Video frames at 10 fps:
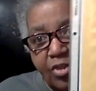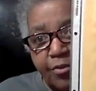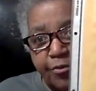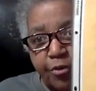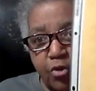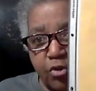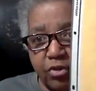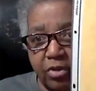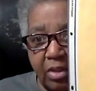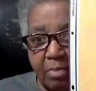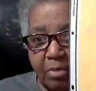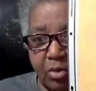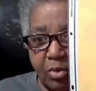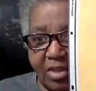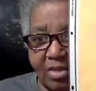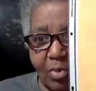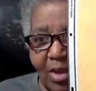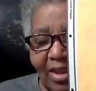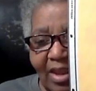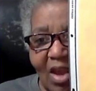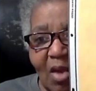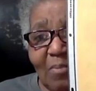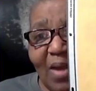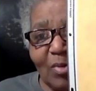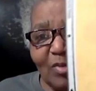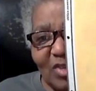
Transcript: the first, let me do it this way, power